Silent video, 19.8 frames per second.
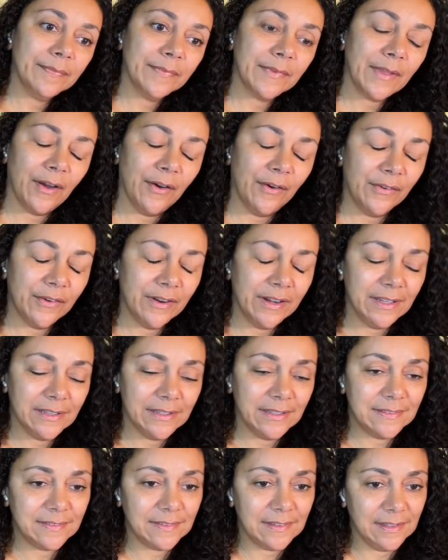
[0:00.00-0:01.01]
All right,
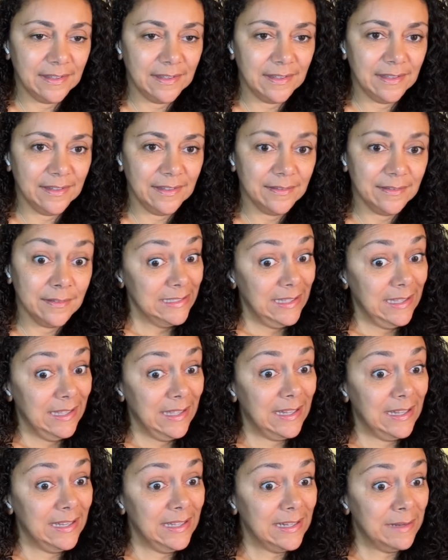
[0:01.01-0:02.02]
let's see.
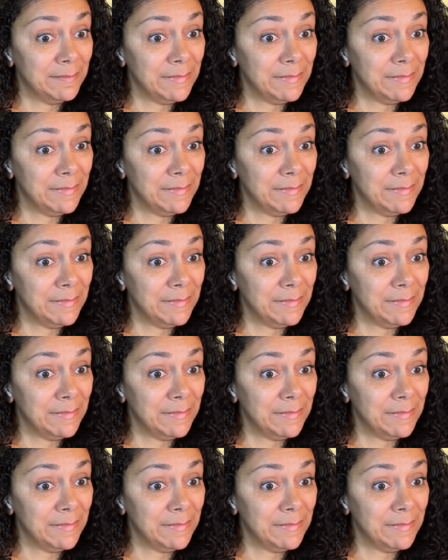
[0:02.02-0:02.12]
Helena